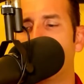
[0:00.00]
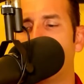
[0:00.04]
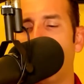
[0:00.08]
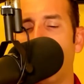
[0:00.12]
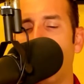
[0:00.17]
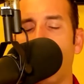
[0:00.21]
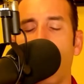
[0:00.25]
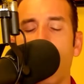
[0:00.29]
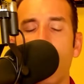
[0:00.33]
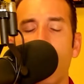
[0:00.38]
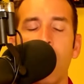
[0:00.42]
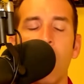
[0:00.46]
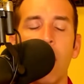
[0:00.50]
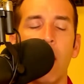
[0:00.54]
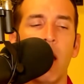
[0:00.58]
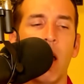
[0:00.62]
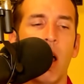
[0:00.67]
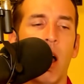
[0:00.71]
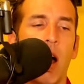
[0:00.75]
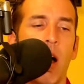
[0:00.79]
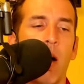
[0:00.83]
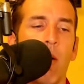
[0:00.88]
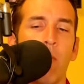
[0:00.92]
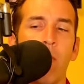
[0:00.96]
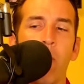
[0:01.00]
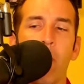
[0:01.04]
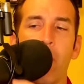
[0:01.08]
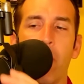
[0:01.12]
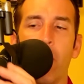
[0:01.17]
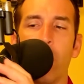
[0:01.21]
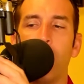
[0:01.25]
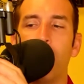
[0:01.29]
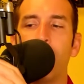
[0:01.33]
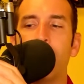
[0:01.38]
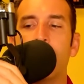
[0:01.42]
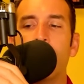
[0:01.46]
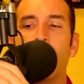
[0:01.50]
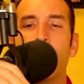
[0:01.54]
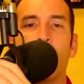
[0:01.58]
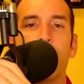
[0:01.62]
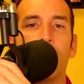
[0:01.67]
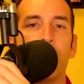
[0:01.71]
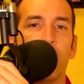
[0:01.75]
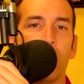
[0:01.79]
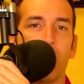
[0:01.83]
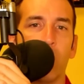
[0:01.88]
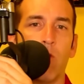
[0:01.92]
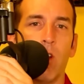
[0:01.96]
All right. We've been
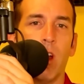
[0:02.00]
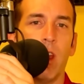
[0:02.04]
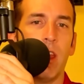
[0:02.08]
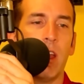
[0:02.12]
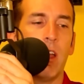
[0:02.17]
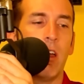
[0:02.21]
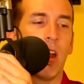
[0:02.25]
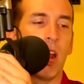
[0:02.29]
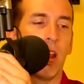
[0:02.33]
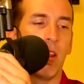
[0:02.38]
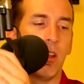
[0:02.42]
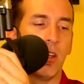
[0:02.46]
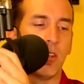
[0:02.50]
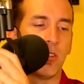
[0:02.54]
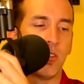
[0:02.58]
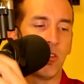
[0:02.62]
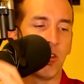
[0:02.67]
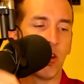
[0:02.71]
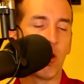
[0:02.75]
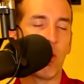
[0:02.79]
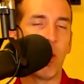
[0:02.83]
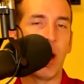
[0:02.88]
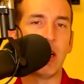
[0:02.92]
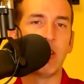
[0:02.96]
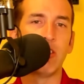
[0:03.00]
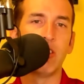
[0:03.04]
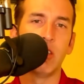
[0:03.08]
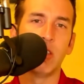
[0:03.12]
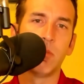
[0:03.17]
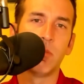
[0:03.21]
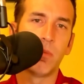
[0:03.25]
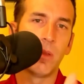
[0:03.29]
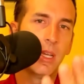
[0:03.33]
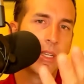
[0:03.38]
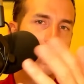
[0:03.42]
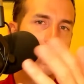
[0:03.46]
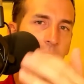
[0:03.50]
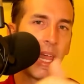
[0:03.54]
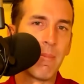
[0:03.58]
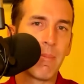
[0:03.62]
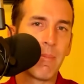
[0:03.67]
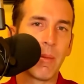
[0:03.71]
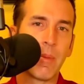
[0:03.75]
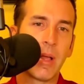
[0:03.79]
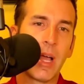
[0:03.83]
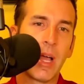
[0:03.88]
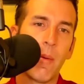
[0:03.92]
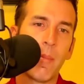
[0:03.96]
doing really good on listener questions. Please keep
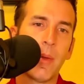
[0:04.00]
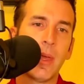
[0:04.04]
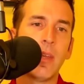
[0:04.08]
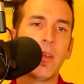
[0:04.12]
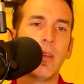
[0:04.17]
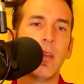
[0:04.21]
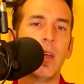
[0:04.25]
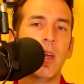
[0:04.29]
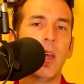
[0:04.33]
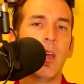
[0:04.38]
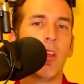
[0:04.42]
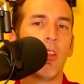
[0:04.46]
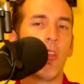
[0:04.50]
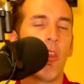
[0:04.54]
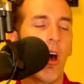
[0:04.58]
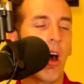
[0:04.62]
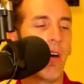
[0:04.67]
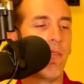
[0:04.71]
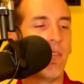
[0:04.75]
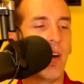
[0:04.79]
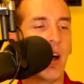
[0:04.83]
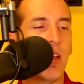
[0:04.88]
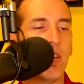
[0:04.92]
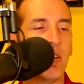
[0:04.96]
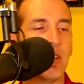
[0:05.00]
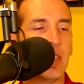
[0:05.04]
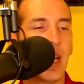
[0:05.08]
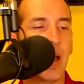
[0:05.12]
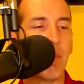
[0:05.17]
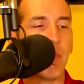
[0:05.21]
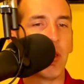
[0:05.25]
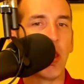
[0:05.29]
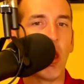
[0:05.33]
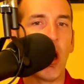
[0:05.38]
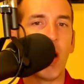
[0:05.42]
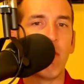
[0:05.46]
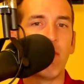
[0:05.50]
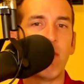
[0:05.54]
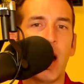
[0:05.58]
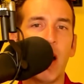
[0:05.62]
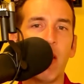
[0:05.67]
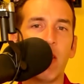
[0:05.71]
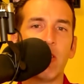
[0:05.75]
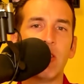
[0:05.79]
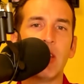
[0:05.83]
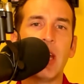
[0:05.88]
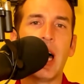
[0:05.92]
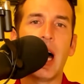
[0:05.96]
them coming. Lawfather at
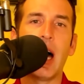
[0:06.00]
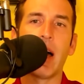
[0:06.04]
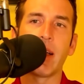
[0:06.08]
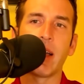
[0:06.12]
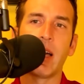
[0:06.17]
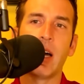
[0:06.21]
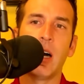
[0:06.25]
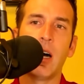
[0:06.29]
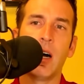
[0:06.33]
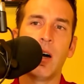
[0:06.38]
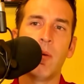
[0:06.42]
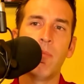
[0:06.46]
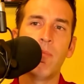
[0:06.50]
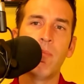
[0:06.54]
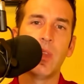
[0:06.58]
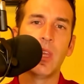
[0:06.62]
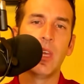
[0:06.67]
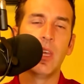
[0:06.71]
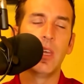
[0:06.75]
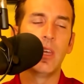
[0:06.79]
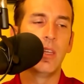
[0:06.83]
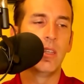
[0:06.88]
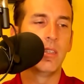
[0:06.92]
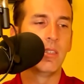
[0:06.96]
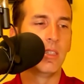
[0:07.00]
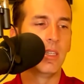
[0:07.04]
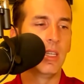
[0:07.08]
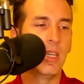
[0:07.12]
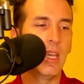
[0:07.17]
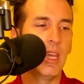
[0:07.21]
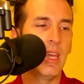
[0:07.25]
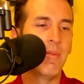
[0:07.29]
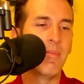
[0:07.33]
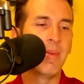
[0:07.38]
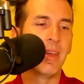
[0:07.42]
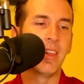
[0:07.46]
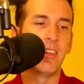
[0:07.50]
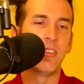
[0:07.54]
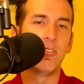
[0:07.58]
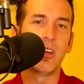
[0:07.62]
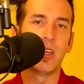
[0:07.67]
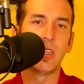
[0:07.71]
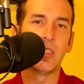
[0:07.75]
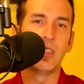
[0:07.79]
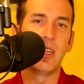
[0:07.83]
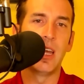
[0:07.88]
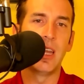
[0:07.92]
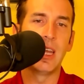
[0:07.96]
tampalawfather.com is the email
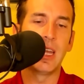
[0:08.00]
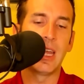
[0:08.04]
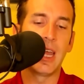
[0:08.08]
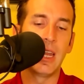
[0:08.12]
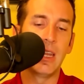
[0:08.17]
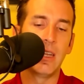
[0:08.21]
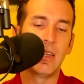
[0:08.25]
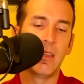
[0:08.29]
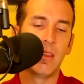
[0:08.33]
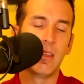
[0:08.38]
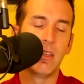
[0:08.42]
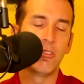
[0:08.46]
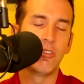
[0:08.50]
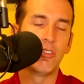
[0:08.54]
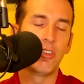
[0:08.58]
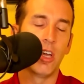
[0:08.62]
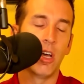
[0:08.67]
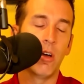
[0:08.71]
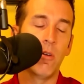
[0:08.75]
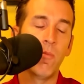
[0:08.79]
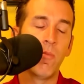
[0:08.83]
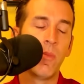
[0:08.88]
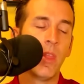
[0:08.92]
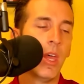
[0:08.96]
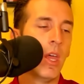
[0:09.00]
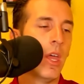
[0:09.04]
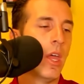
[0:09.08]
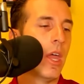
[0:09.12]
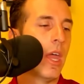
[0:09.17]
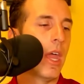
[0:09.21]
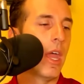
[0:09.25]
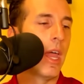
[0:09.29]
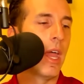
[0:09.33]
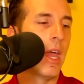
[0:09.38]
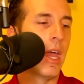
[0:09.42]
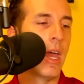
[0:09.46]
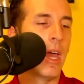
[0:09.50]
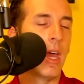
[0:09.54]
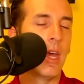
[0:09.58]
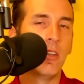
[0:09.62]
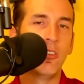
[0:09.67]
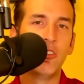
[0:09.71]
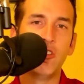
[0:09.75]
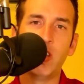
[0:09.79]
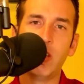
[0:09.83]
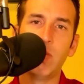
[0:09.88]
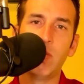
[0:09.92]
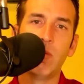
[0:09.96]
address dedicated to this show. And
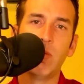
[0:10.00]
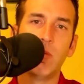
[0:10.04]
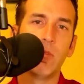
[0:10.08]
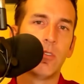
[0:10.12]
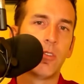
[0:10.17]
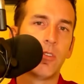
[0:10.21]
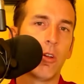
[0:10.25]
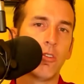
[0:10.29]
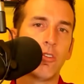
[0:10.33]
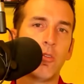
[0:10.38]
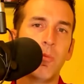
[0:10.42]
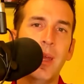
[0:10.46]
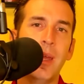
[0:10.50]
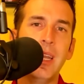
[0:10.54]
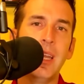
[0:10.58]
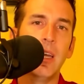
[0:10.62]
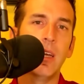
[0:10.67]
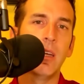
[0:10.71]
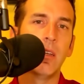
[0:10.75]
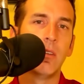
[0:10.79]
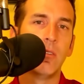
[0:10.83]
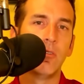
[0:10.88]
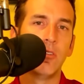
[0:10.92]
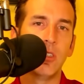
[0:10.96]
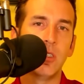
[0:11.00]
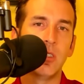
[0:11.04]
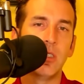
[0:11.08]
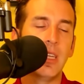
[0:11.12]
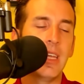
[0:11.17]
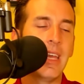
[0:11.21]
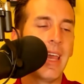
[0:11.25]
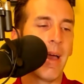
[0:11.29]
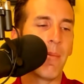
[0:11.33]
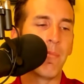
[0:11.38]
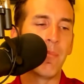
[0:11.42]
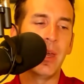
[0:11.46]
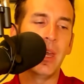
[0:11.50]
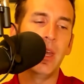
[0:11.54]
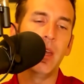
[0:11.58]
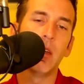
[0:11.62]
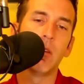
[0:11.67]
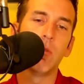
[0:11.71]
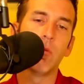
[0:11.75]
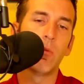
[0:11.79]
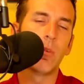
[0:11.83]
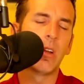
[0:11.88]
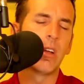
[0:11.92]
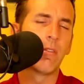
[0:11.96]
social media, just DM me
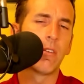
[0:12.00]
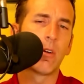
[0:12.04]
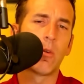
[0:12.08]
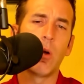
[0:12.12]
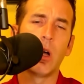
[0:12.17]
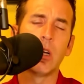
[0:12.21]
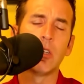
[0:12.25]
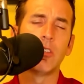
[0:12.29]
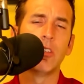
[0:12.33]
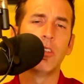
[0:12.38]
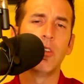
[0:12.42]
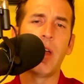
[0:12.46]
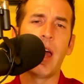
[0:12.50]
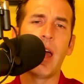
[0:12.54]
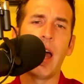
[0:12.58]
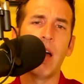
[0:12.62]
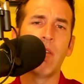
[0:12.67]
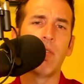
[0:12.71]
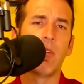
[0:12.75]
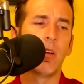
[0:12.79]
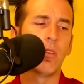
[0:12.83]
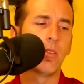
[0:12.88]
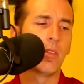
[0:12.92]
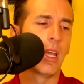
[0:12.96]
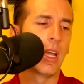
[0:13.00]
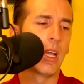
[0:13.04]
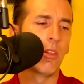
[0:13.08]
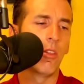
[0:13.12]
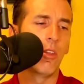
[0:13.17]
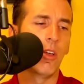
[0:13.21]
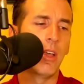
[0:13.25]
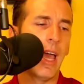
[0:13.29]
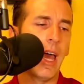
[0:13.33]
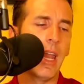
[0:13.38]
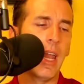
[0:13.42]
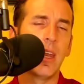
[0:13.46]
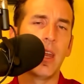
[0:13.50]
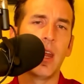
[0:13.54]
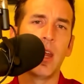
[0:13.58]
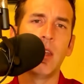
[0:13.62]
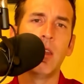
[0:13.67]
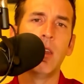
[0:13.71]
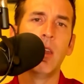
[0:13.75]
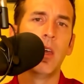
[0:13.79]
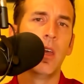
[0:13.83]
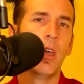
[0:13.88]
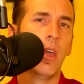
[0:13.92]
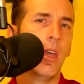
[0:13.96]
whatever question you have. I'll take a look at it,
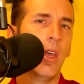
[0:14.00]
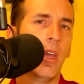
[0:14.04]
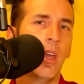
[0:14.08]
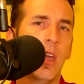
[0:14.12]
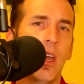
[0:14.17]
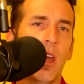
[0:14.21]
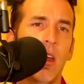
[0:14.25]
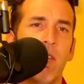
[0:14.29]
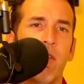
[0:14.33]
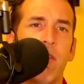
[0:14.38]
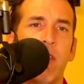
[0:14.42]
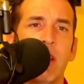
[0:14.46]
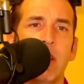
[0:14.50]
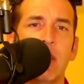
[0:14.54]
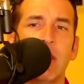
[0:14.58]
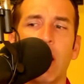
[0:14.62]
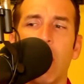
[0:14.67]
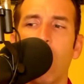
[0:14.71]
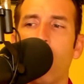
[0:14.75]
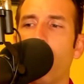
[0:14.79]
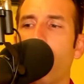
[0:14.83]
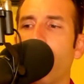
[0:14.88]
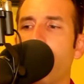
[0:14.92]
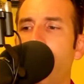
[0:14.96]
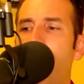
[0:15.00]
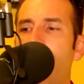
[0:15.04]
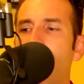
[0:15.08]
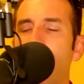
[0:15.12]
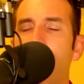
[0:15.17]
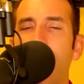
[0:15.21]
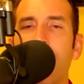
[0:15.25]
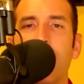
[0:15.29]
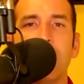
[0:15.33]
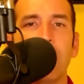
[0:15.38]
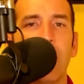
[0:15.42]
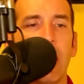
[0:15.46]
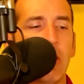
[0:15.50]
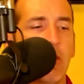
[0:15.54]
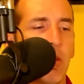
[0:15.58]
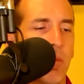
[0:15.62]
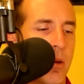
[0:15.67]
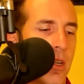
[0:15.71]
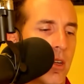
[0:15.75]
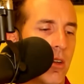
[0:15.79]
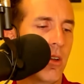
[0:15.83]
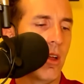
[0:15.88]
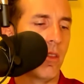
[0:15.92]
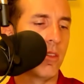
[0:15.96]
and if it's one that makes sense, we'll
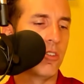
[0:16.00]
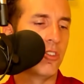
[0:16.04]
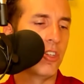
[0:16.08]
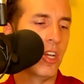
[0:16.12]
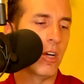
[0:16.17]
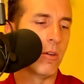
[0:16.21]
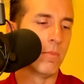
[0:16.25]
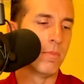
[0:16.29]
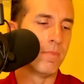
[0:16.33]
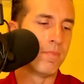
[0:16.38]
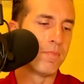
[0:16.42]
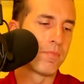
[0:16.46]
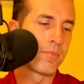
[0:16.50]
put it on the show.